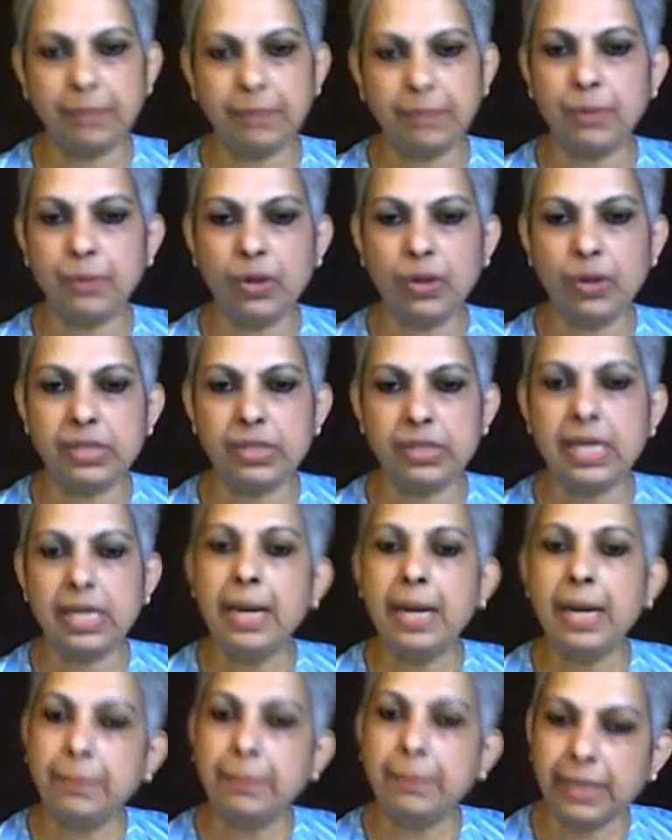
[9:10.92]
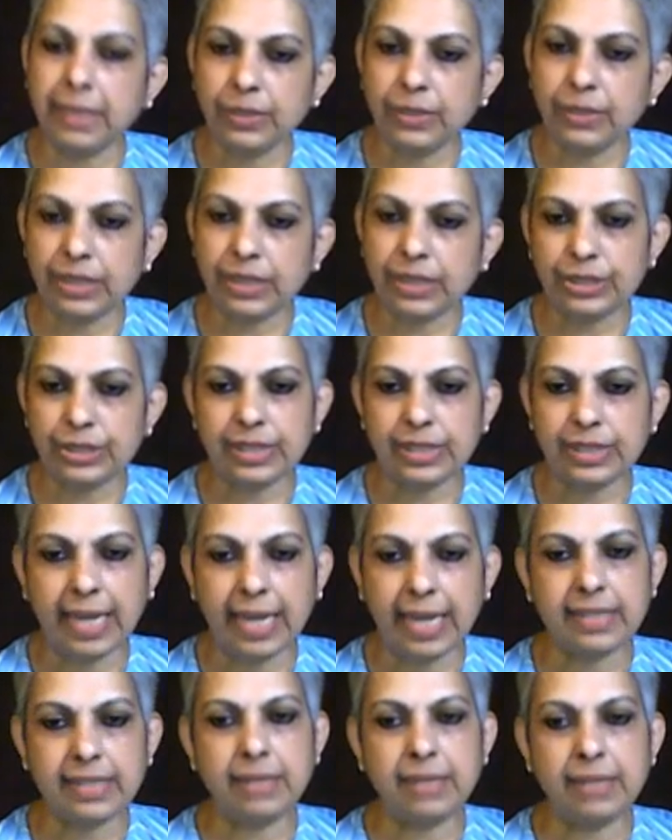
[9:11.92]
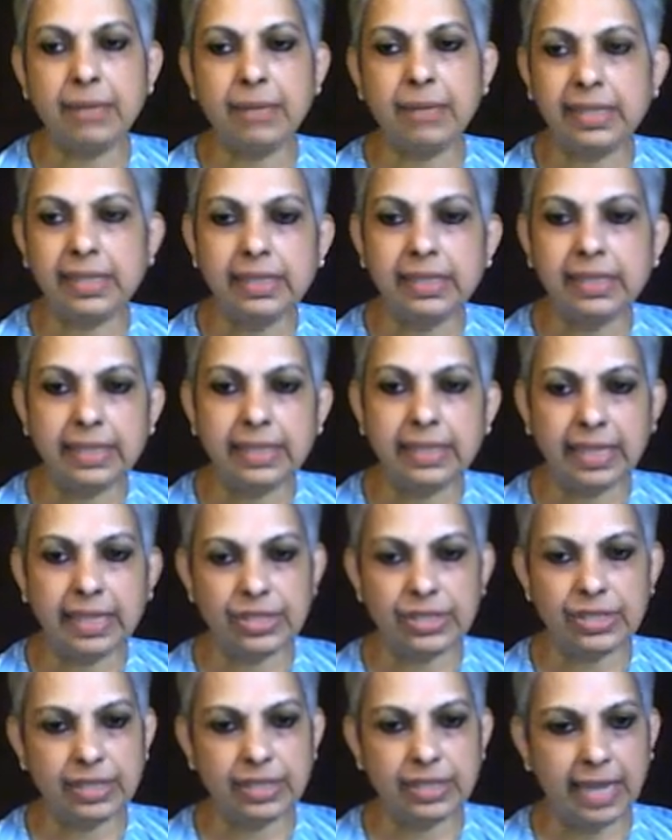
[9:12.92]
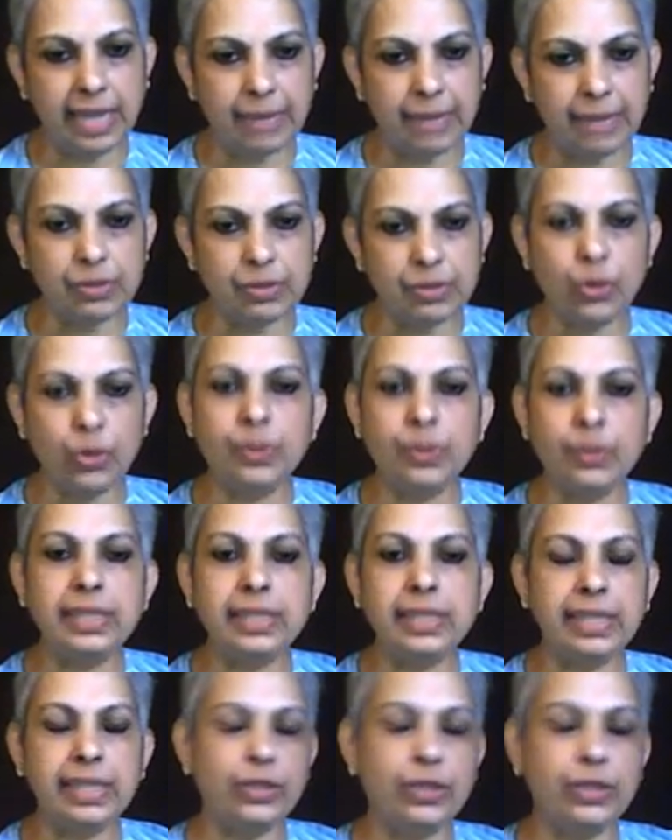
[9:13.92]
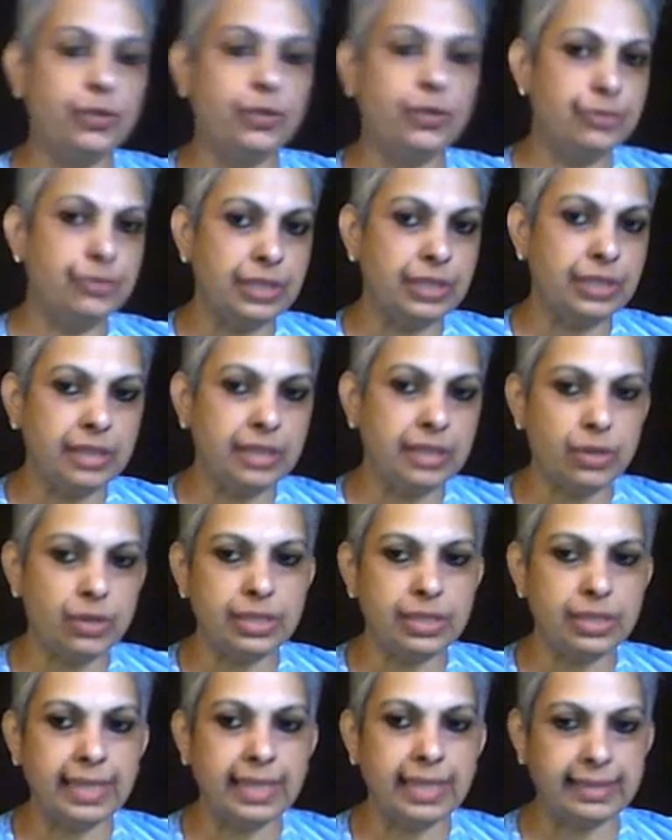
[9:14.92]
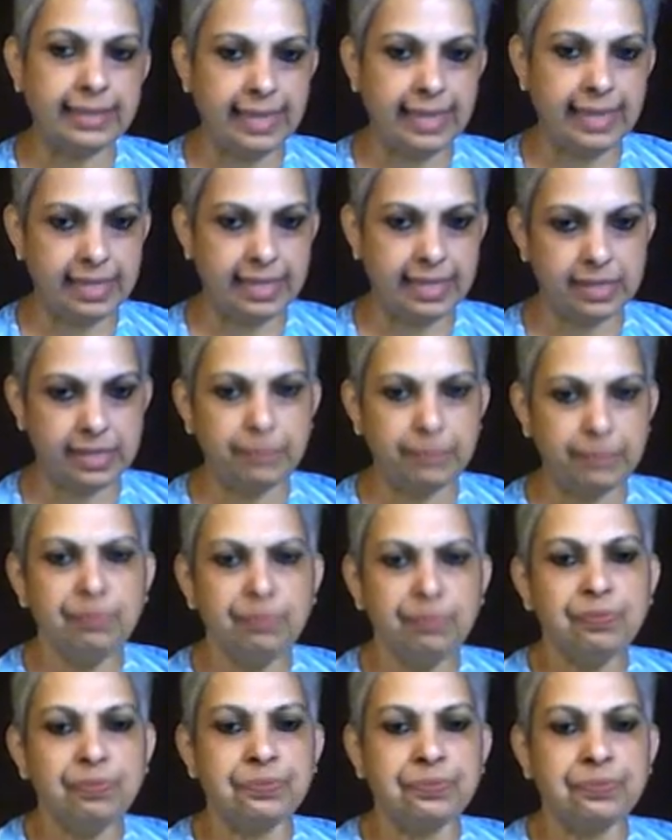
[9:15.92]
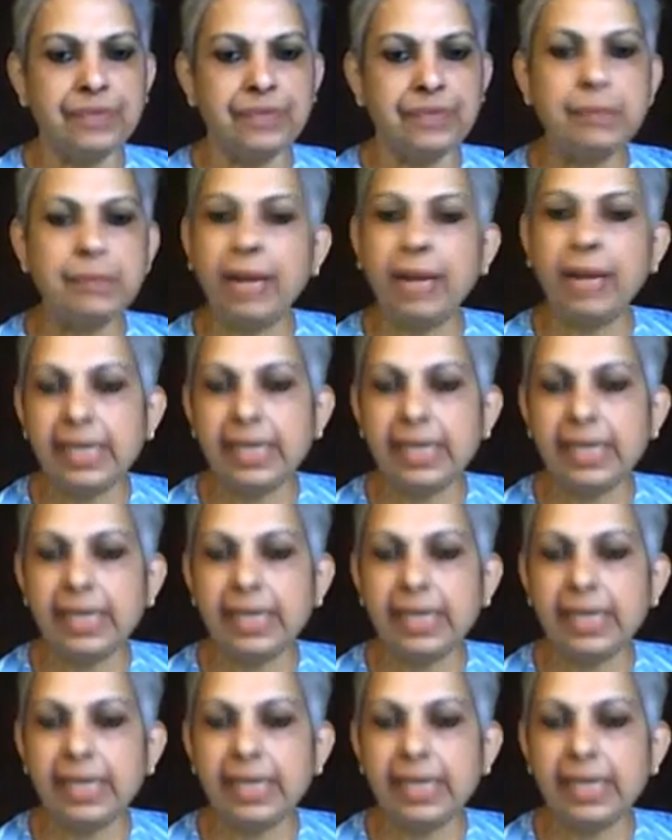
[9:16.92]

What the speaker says: ponds, percolation tanks and minor irrigation dams over an area of 3,000 hectares. In my